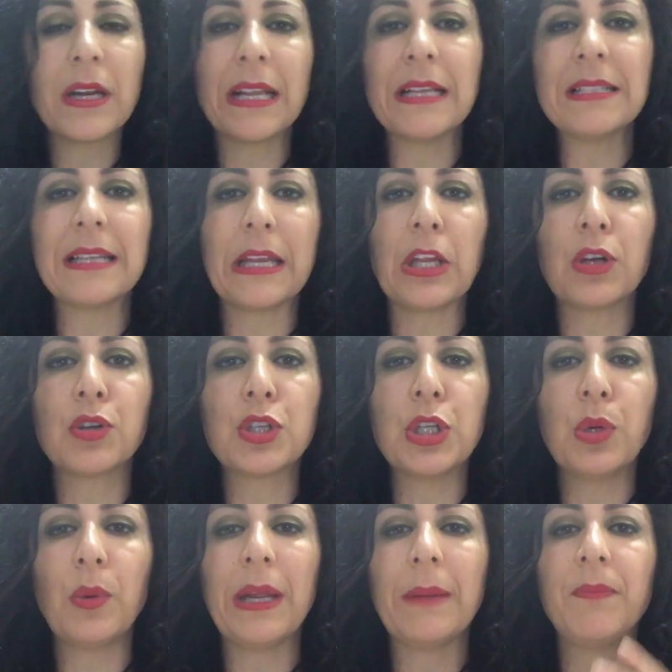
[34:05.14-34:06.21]
it is that you're
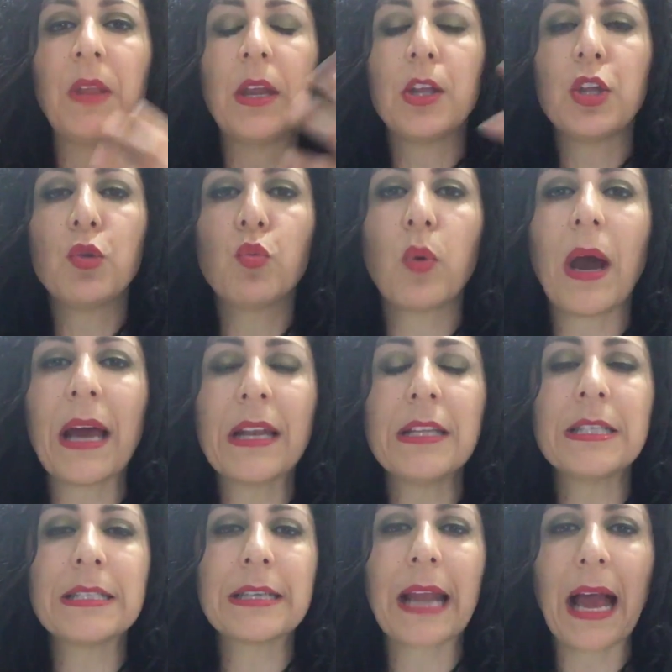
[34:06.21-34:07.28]
doing, you want
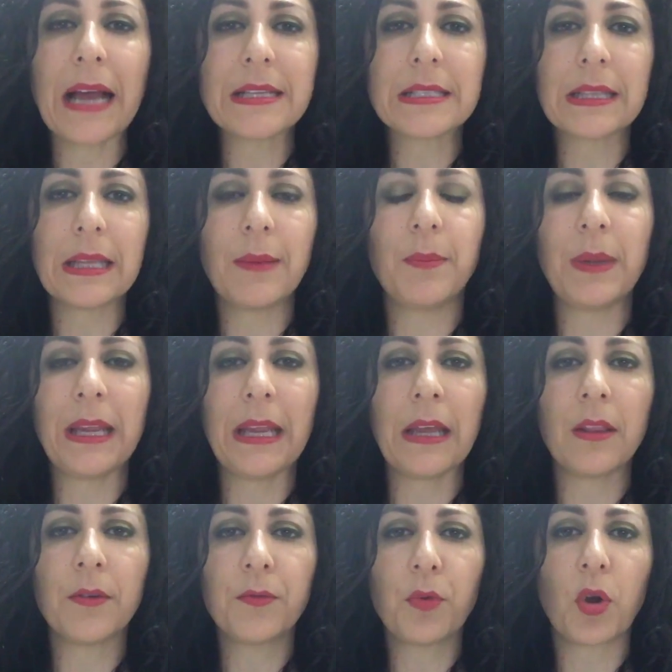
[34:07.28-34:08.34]
us to constantly be
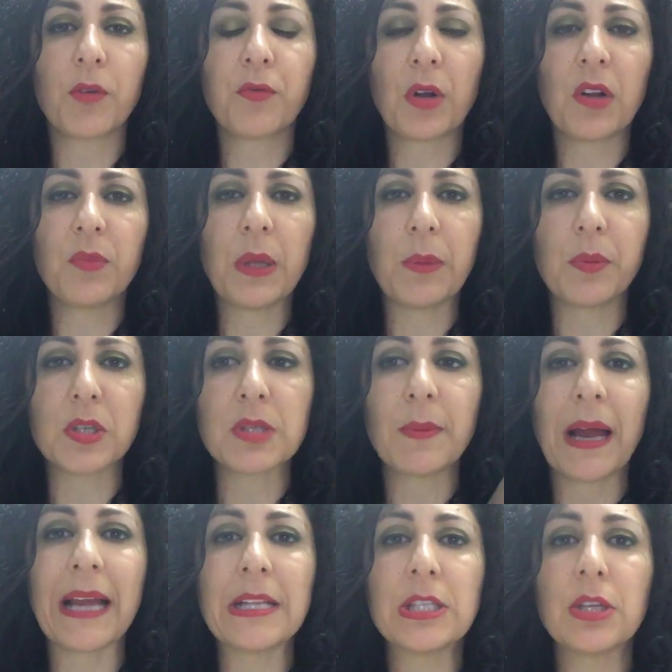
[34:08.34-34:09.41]
in the forefront of people's
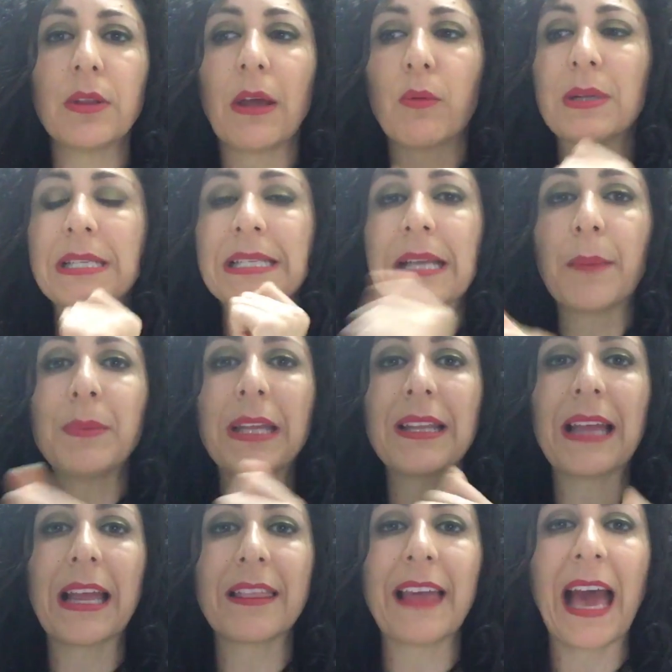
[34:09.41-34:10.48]
minds so that when something
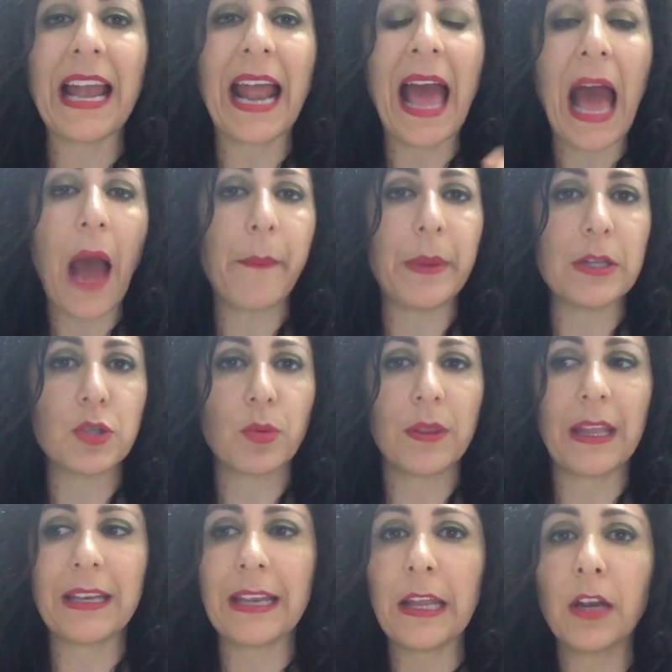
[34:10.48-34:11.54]
like that happens, when
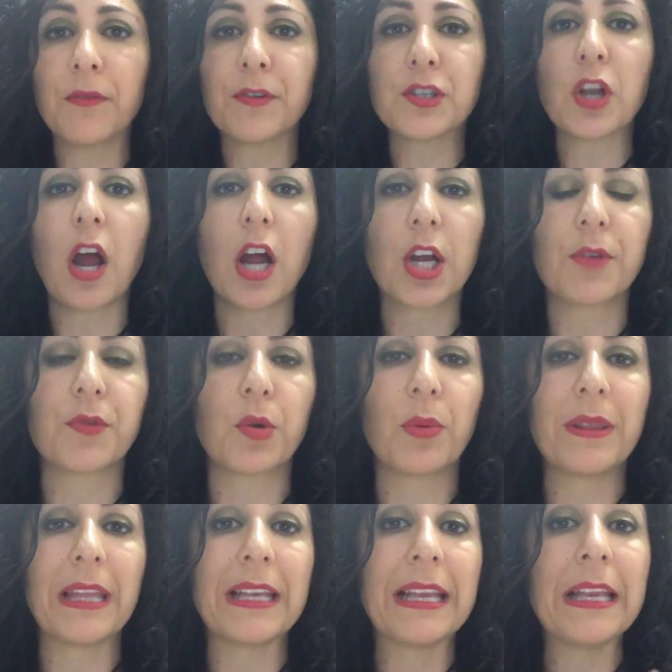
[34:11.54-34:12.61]
they need a photographer,
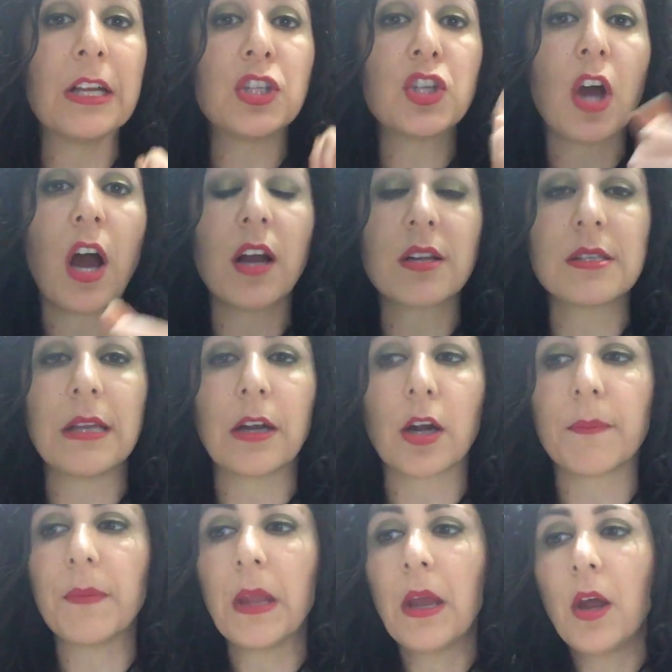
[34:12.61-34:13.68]
when they need a dog
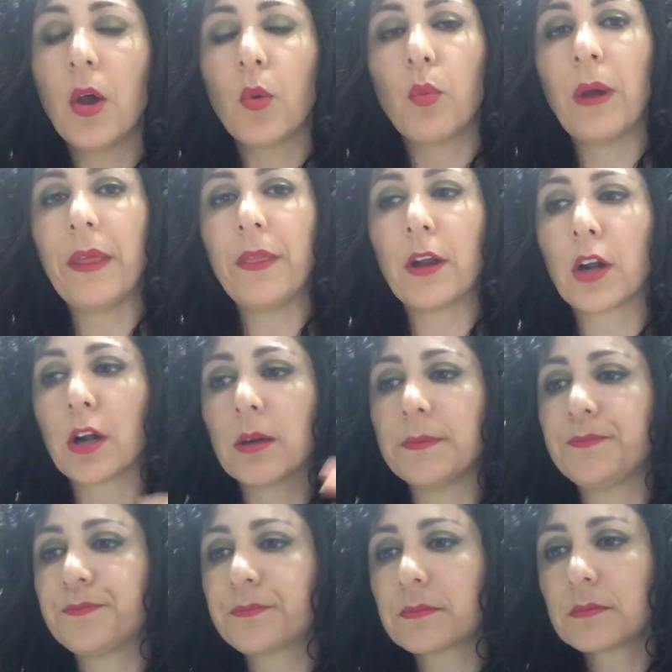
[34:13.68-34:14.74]
sitter, when their,